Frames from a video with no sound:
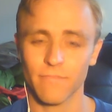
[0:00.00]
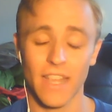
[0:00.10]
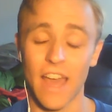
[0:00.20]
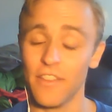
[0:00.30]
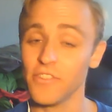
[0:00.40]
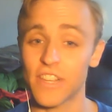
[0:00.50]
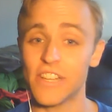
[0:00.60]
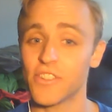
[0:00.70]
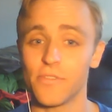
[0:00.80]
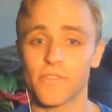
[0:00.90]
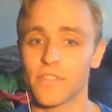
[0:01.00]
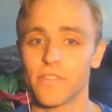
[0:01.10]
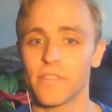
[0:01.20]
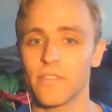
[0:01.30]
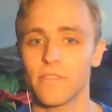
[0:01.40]
Yeah, there's issues
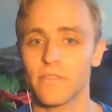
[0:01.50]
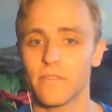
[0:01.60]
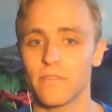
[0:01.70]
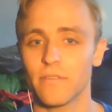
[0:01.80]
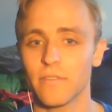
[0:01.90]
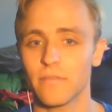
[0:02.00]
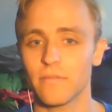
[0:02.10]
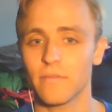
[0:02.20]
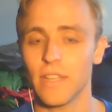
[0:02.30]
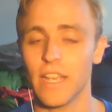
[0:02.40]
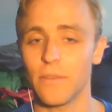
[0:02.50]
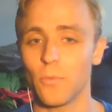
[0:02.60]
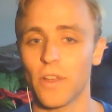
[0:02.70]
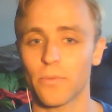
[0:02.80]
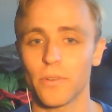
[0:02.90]
in
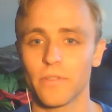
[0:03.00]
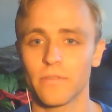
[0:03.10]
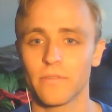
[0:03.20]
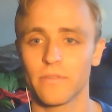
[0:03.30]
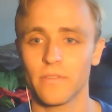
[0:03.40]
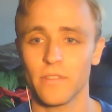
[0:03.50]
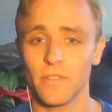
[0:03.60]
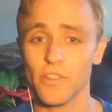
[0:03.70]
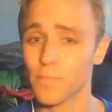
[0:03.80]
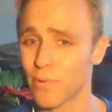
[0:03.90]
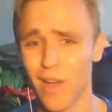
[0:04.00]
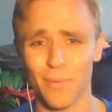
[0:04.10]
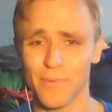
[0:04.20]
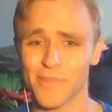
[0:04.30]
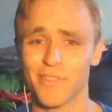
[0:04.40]
Westwood. There's
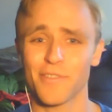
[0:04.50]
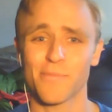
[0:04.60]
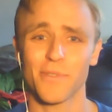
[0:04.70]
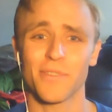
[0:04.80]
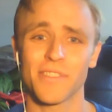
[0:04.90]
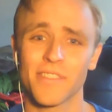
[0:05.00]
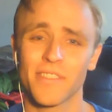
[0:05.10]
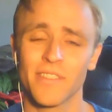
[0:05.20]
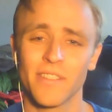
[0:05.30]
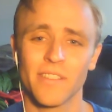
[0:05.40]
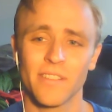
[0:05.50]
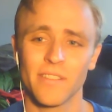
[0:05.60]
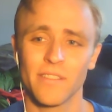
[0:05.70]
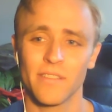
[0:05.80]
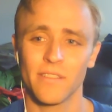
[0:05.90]
problems with those Bruins.
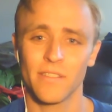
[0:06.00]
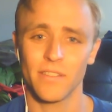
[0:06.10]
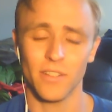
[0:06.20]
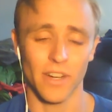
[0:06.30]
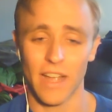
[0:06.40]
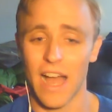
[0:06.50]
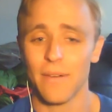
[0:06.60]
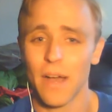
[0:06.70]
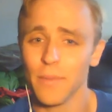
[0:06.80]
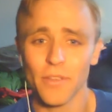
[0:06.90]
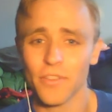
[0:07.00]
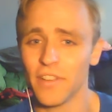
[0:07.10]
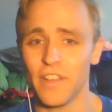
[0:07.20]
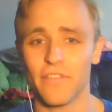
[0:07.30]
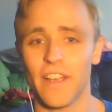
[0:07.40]
Look, I'm a
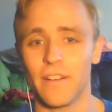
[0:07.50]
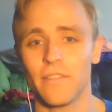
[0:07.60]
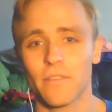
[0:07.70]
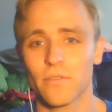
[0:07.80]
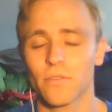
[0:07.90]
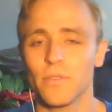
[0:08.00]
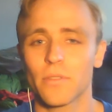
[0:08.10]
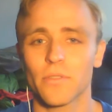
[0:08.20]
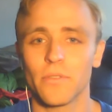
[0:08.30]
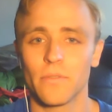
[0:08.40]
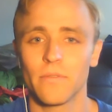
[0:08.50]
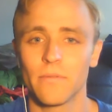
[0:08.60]
UCLA fan, through and through.